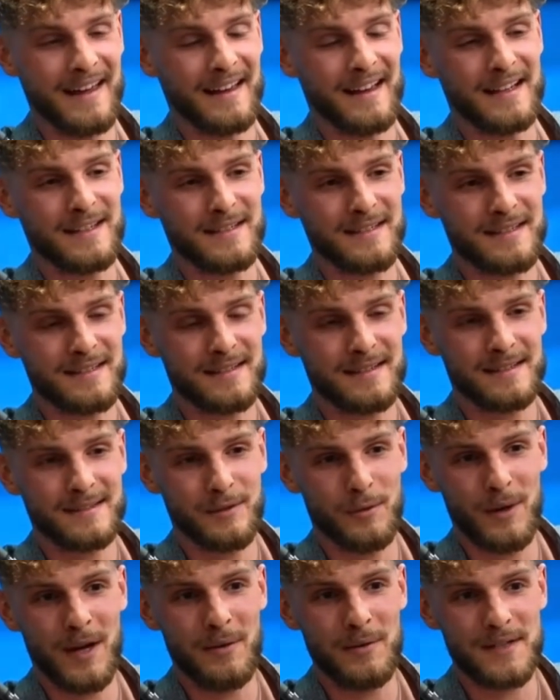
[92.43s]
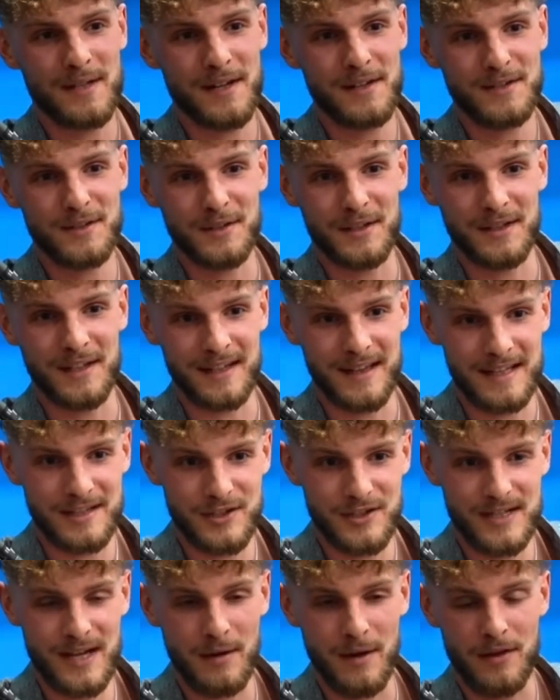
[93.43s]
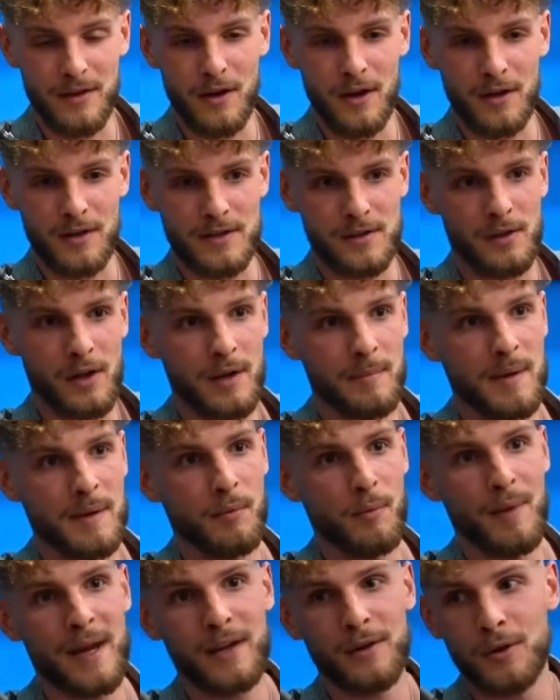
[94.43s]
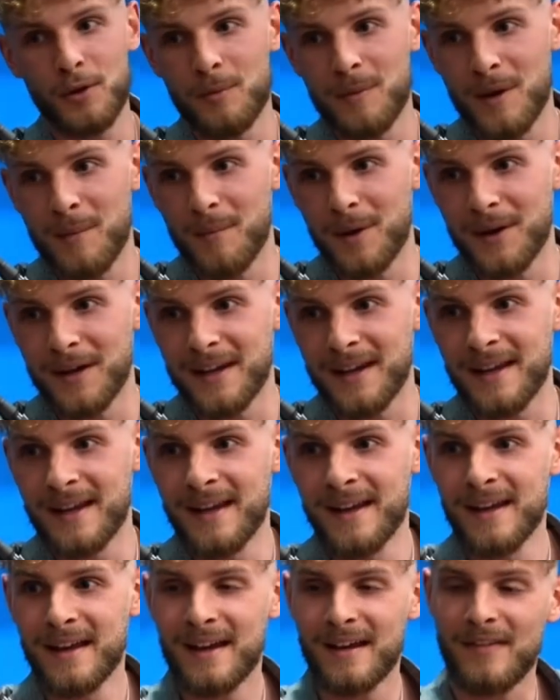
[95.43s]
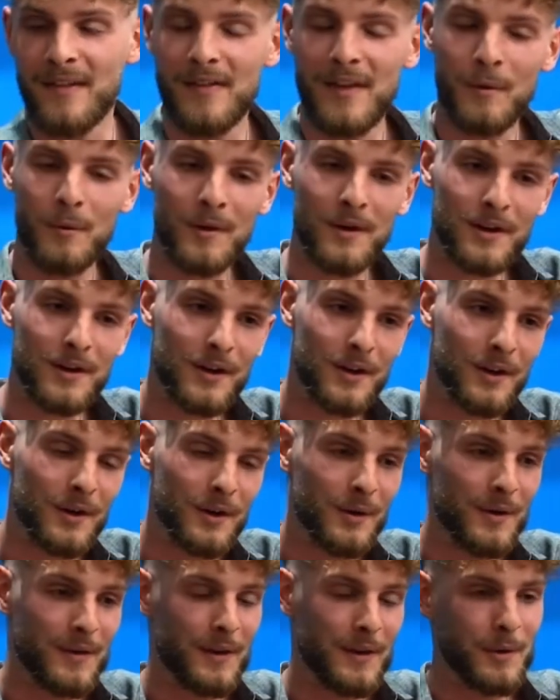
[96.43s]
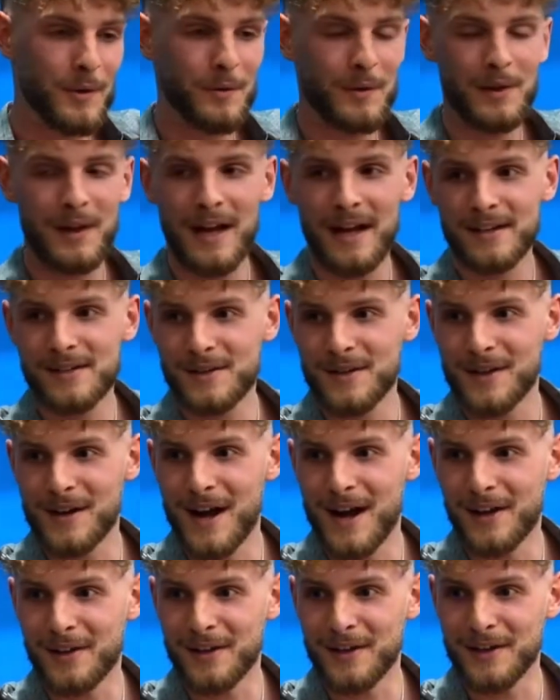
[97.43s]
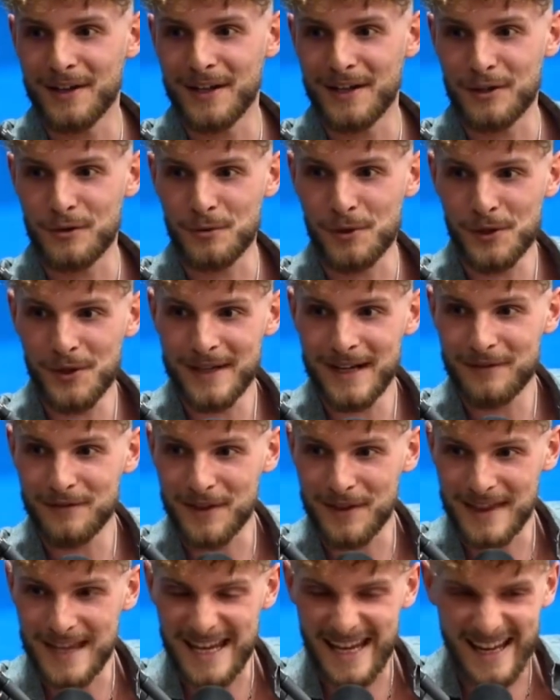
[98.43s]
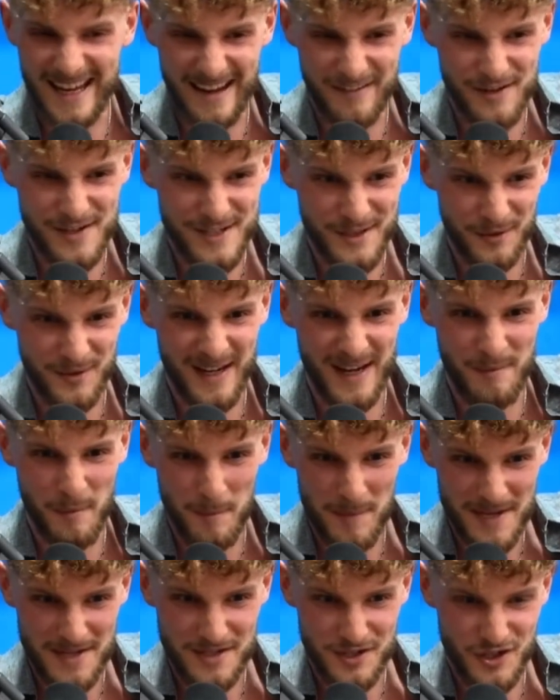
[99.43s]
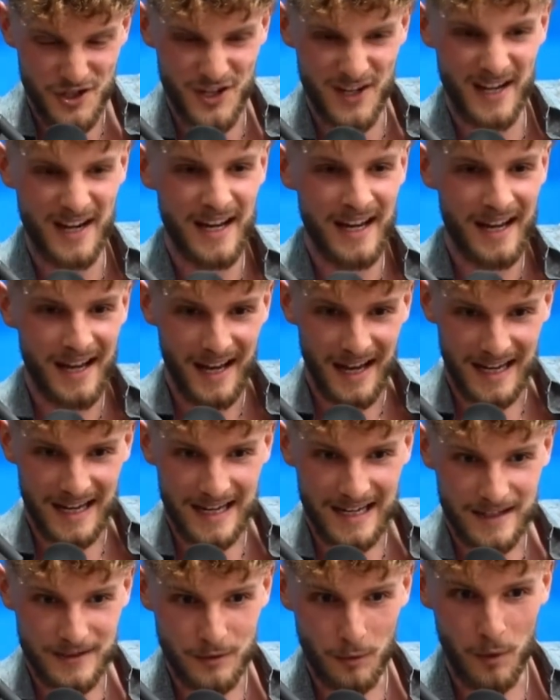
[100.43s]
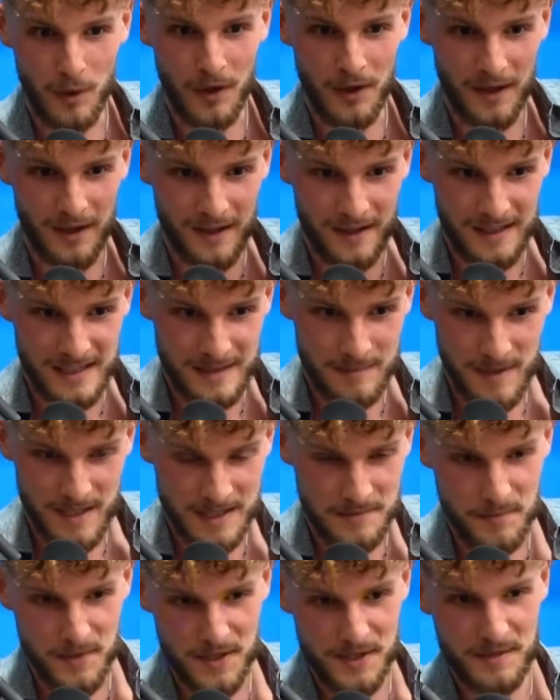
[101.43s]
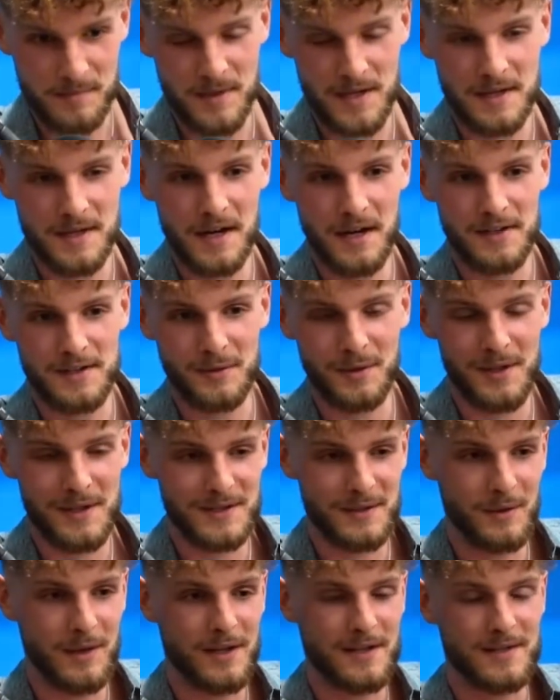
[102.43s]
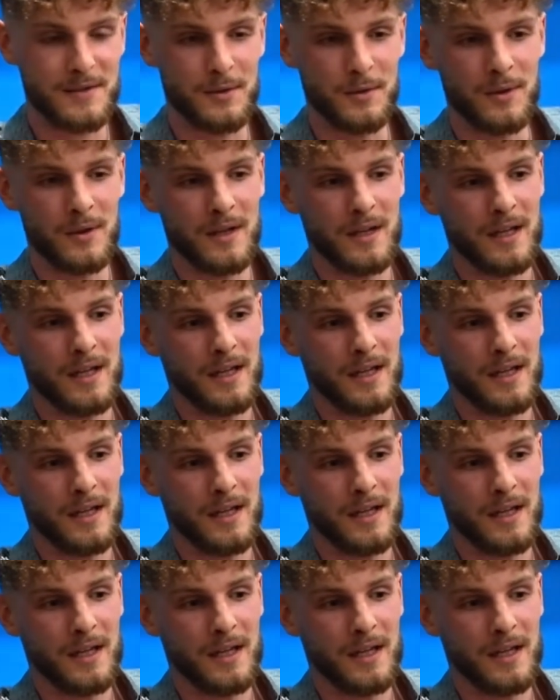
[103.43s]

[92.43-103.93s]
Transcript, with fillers: That's so when I was hustling, like that's just how I thought. Because a lot of people make a little bit of money and then they want to go and they want to relax on an island. Like you literally have to think every single day. I'm a piece of shit. I need to get to work. Speed, speed, speed. Hustle, hustle, hustle.